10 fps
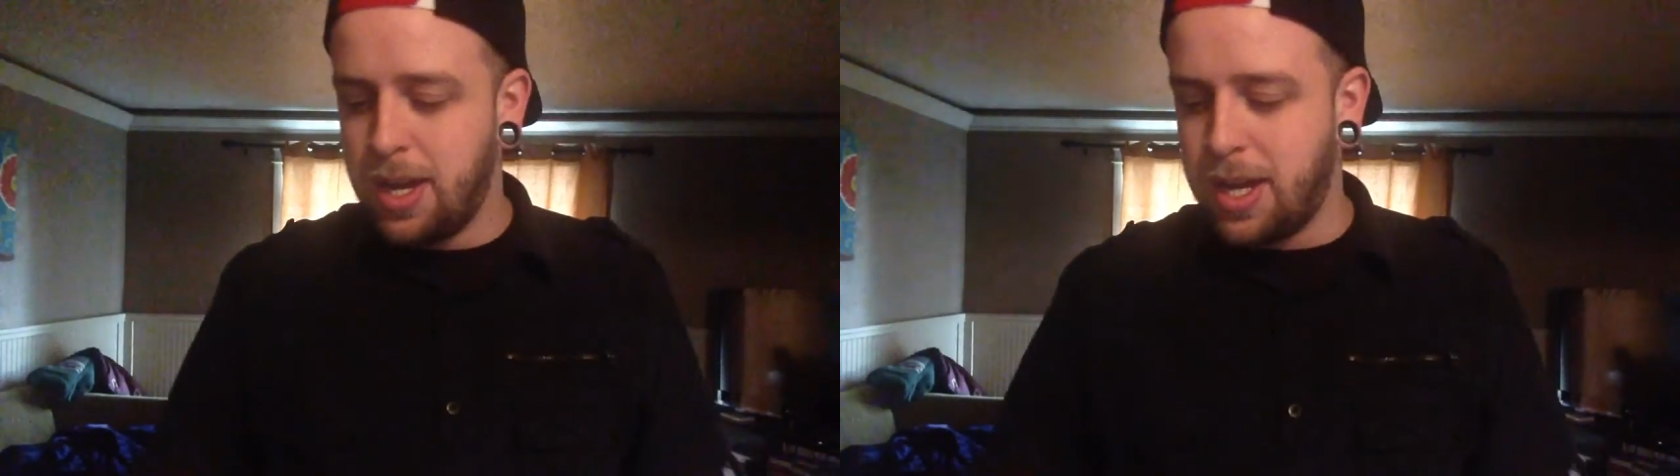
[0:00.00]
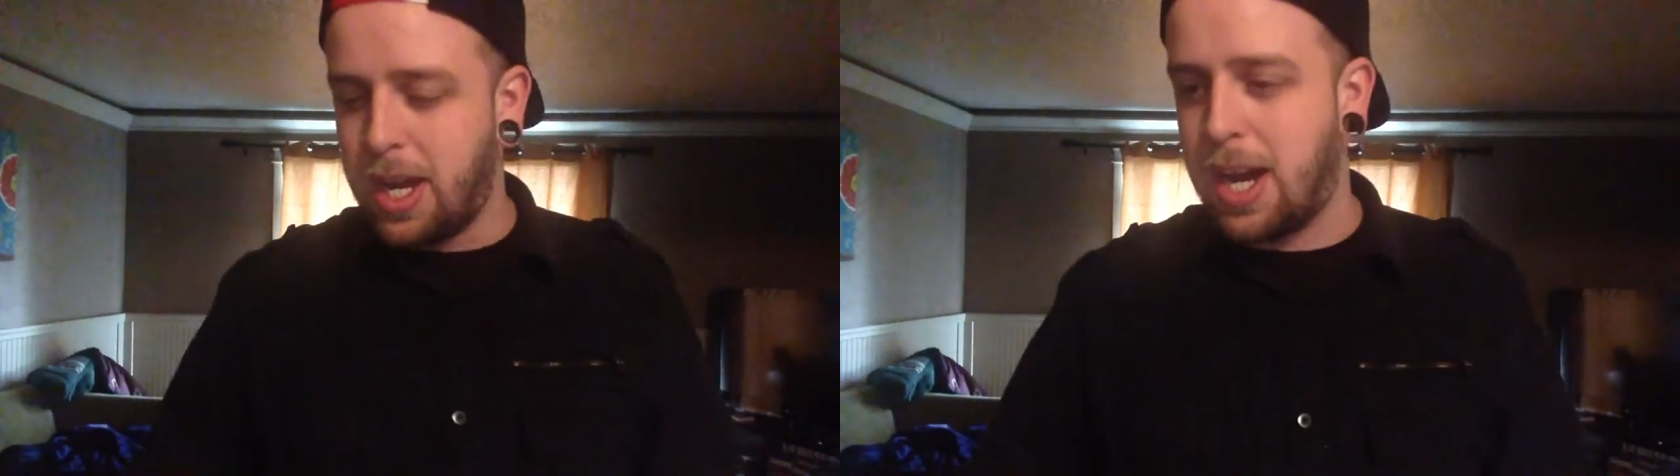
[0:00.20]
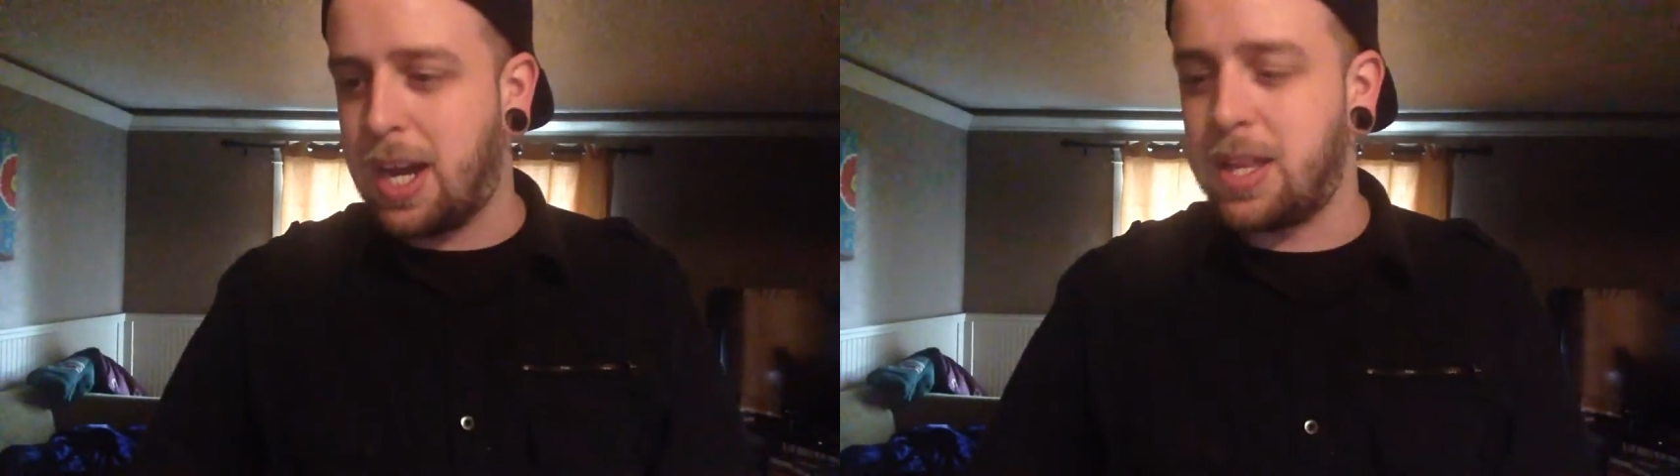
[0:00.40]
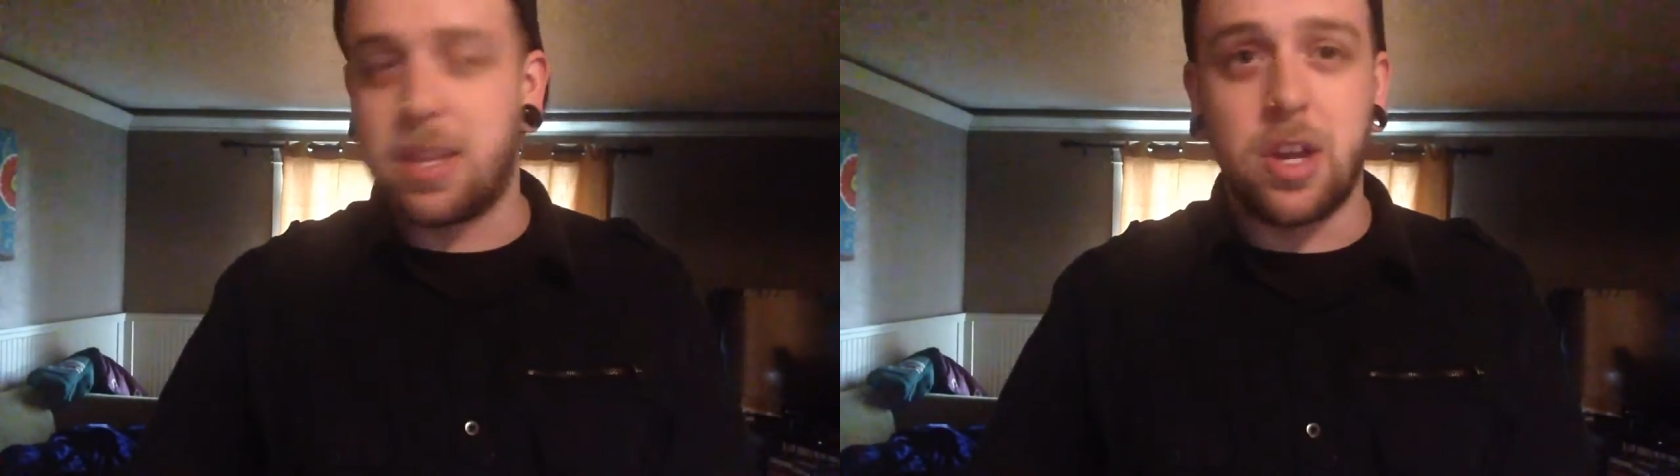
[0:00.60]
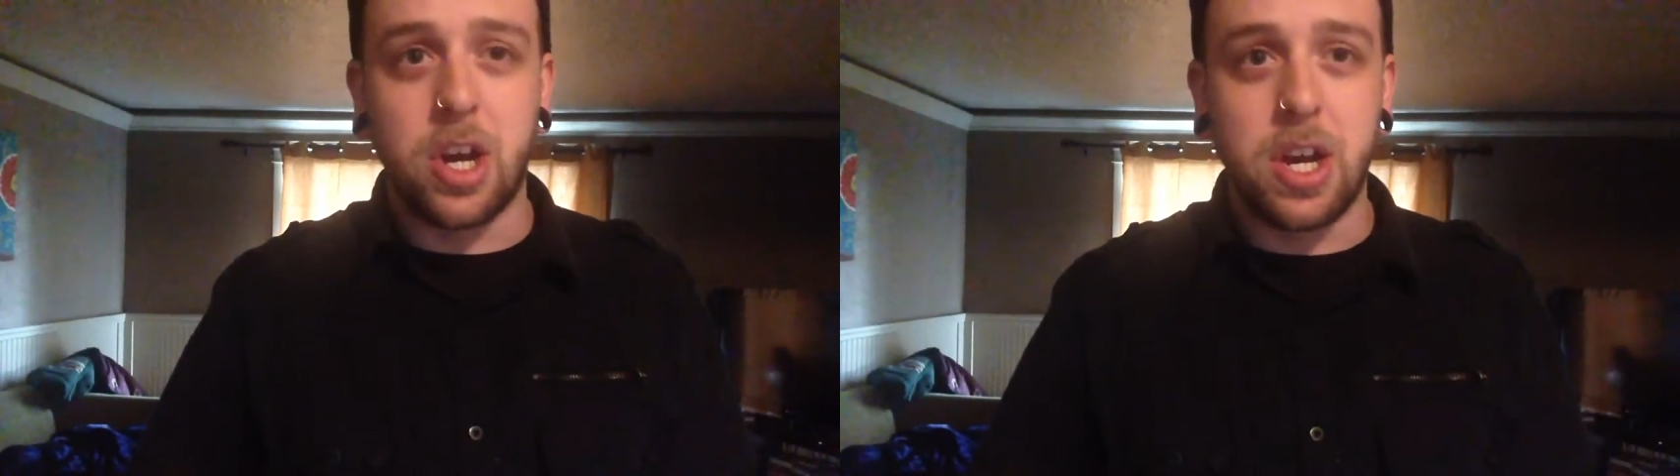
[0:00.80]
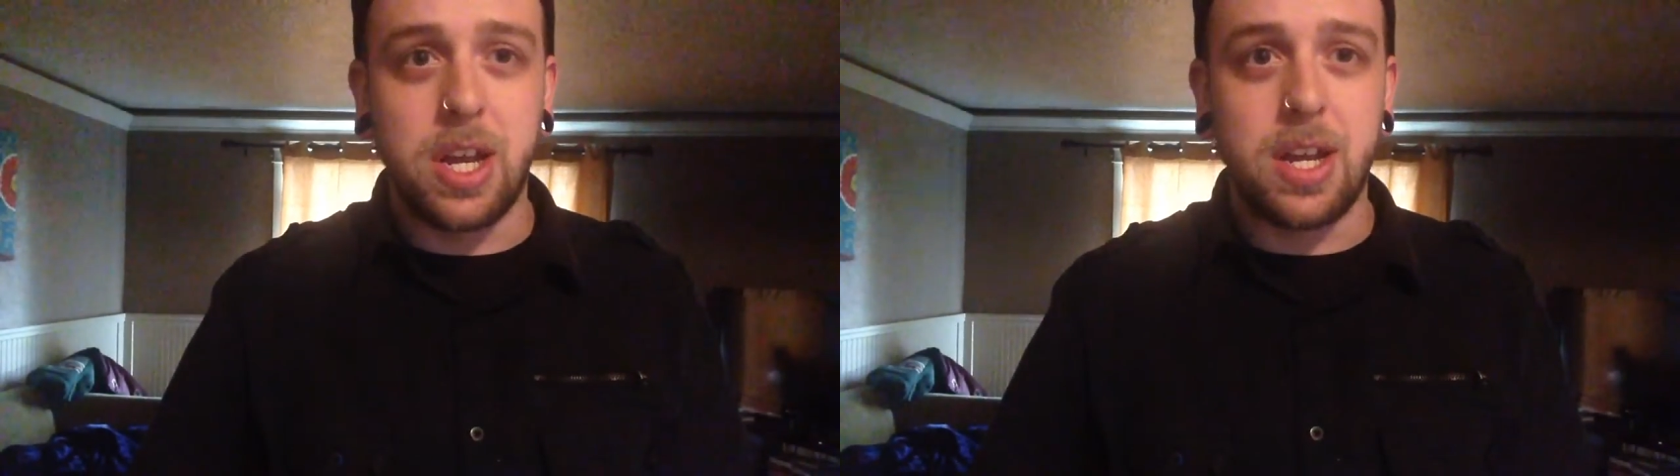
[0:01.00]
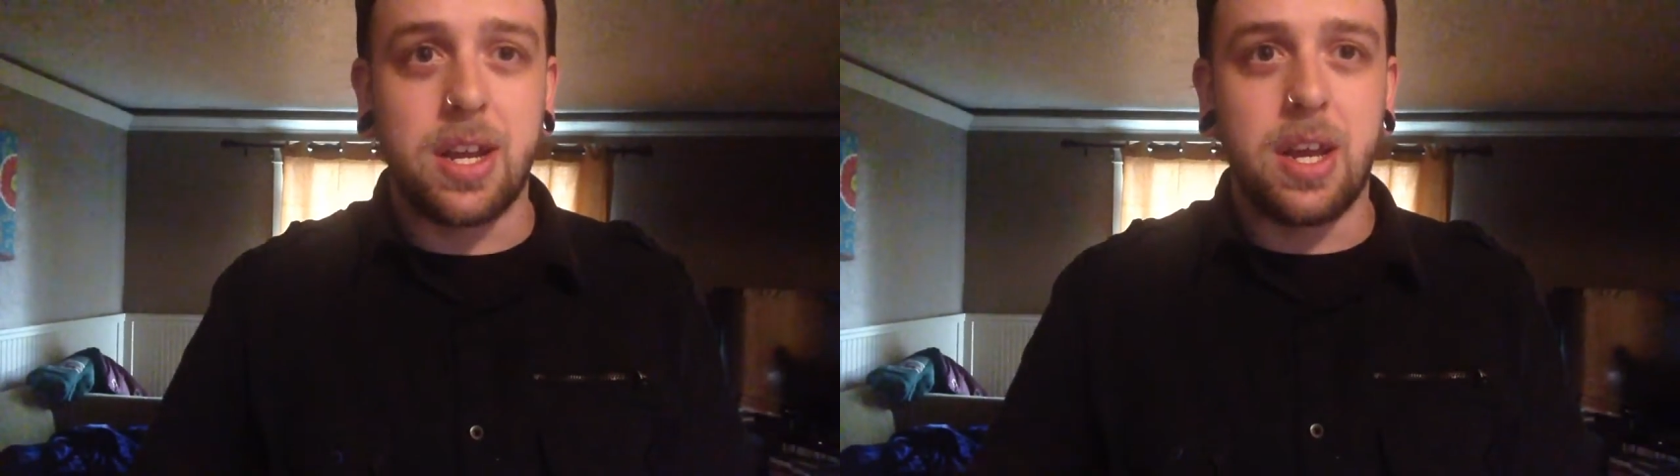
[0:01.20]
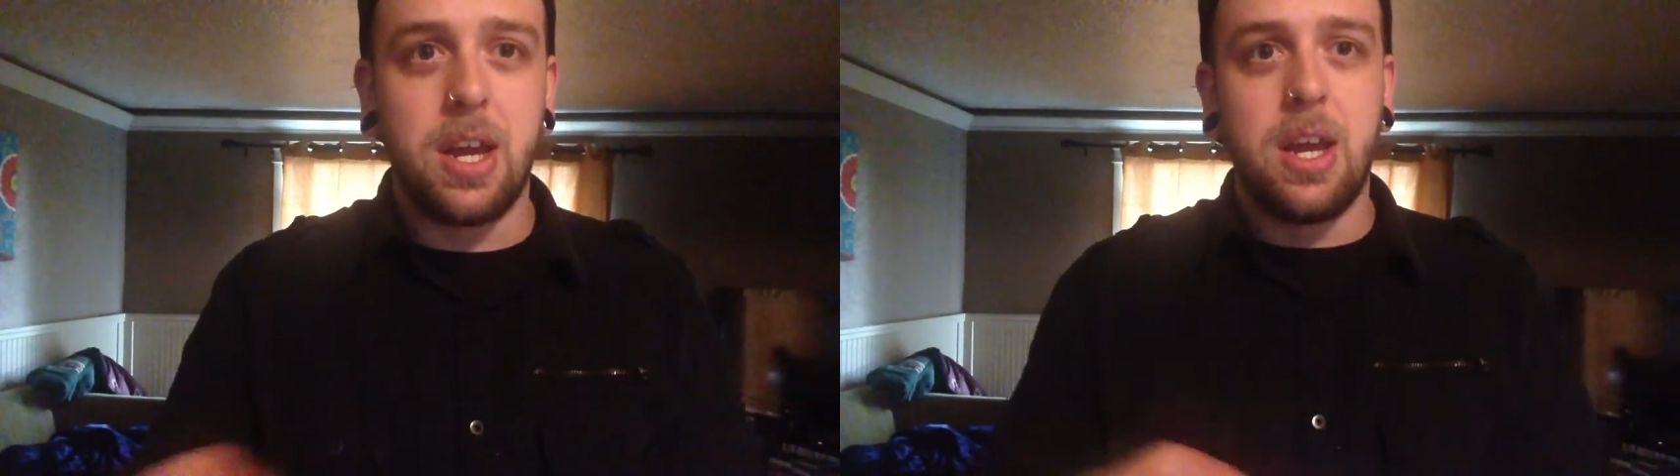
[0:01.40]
You're going to need